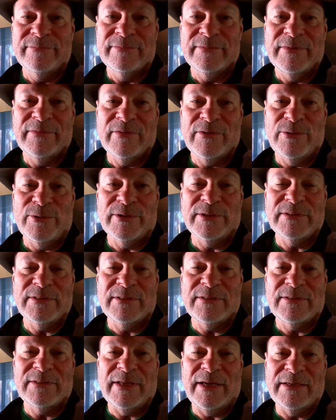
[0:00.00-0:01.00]
Of course,
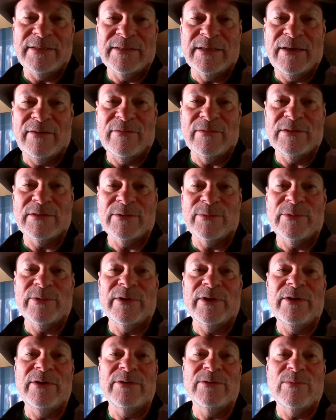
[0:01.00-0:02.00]
it's Thanksgiving, so we're
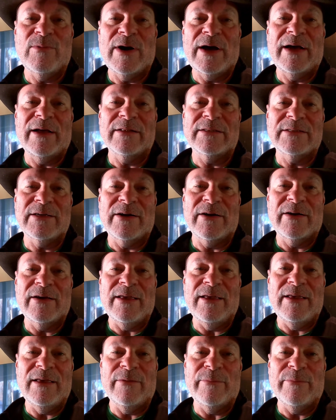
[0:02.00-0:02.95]
gonna use Wild Turkey,